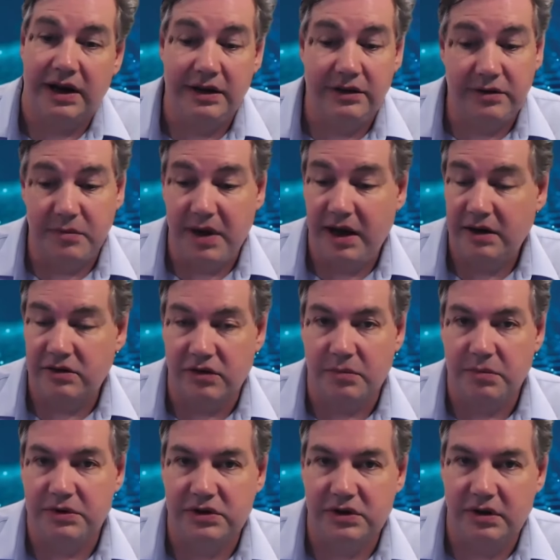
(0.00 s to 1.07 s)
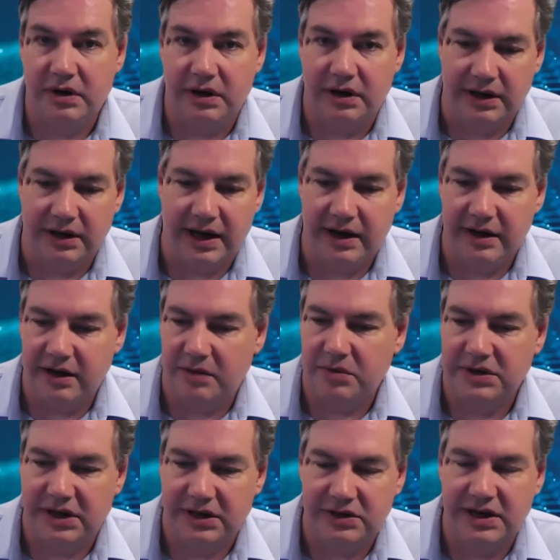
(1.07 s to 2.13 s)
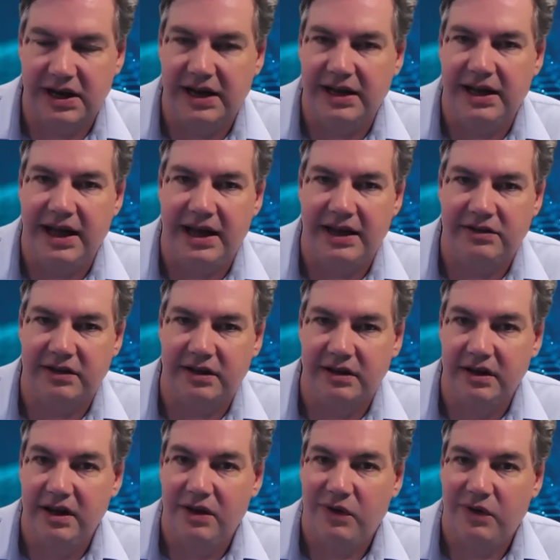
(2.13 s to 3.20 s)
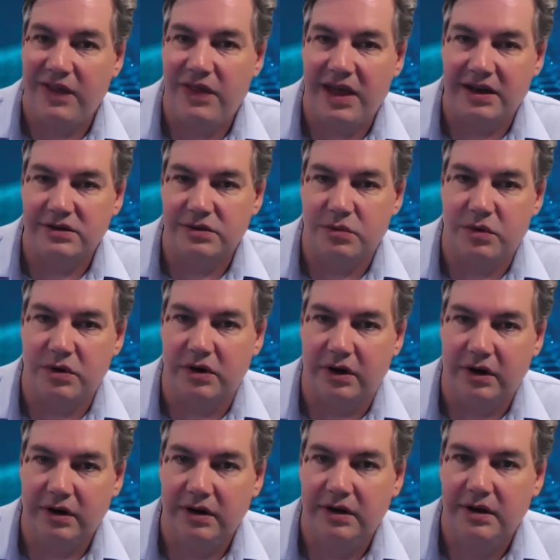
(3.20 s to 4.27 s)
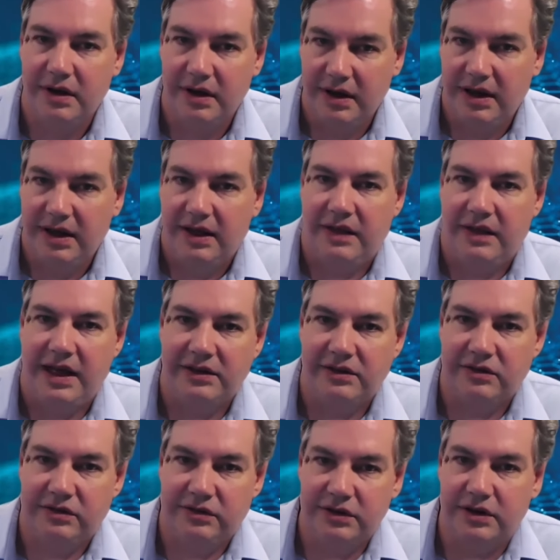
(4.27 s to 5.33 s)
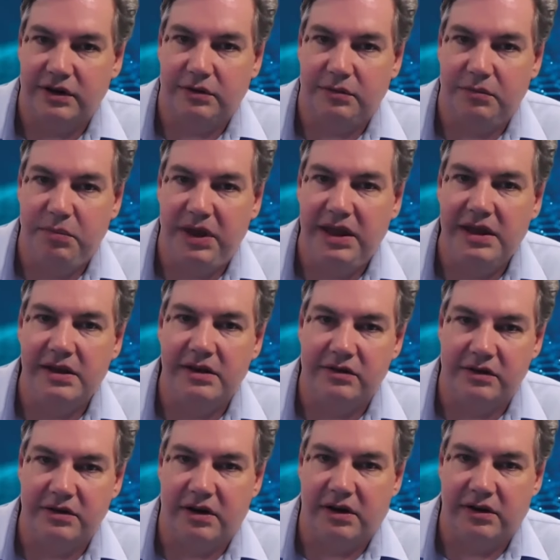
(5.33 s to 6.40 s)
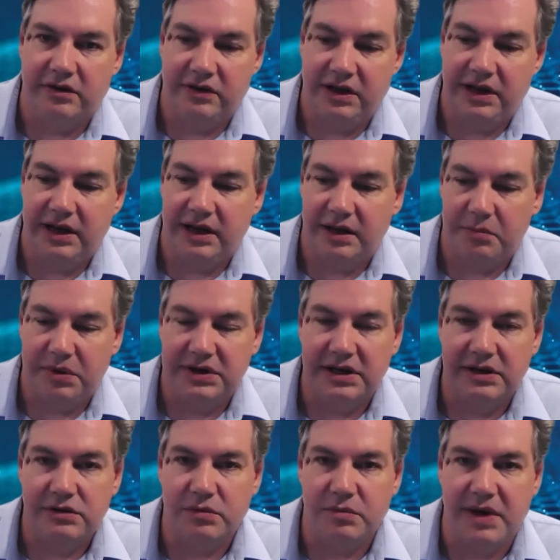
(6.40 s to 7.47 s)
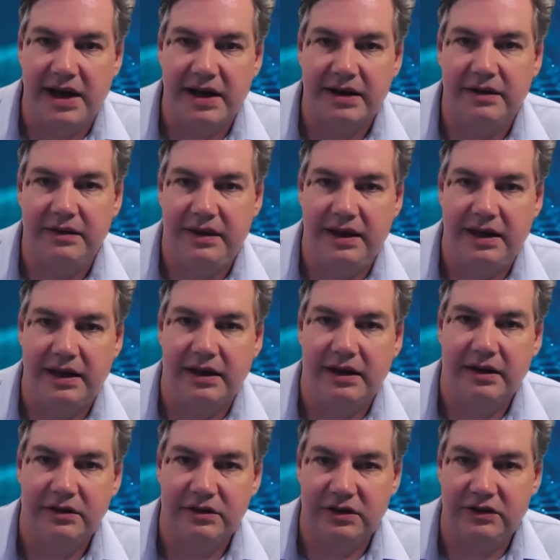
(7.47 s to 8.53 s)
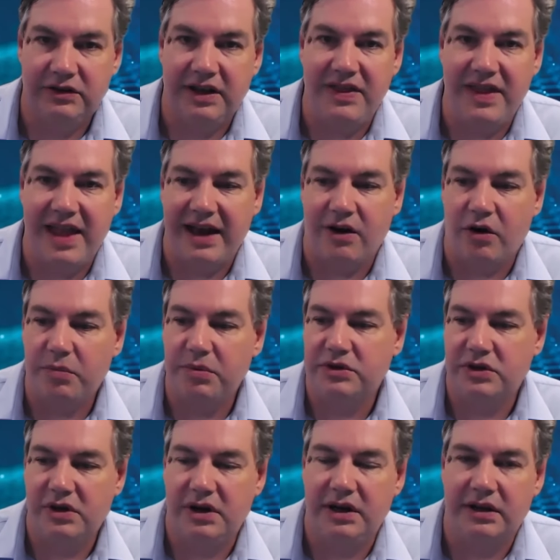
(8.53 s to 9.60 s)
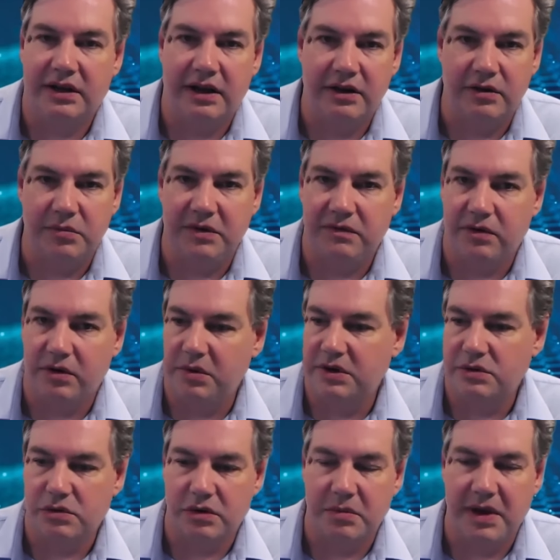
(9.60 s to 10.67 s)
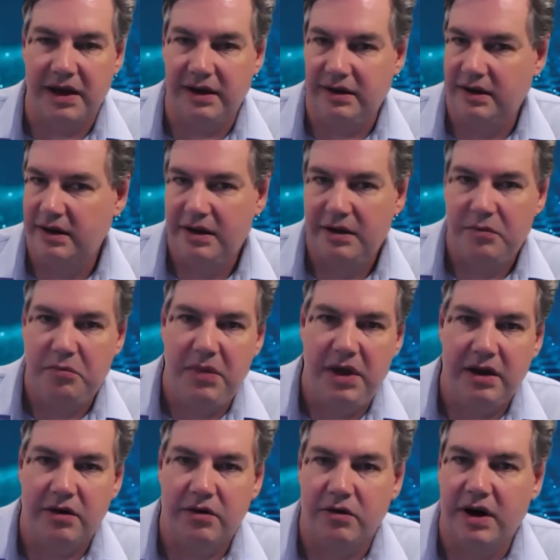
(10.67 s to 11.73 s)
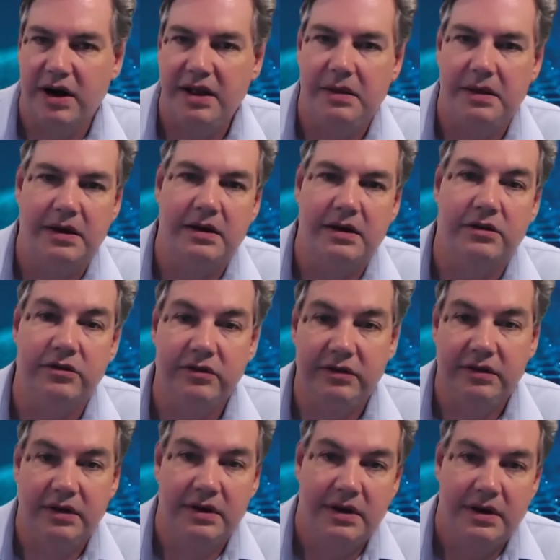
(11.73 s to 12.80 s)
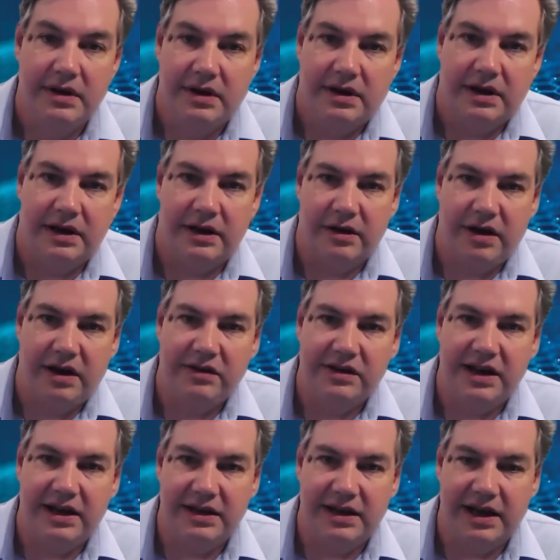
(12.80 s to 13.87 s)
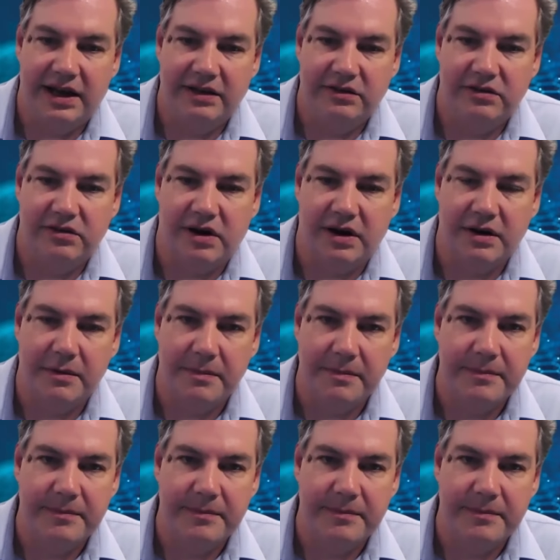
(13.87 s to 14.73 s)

And it's a major opportunity. Cardioprotection, anti-cancer, get that to work. That's, billions of dollars a year potential market there, just in that opportunity alone, before we talk about MIC or anything else as an anti-cancer drug.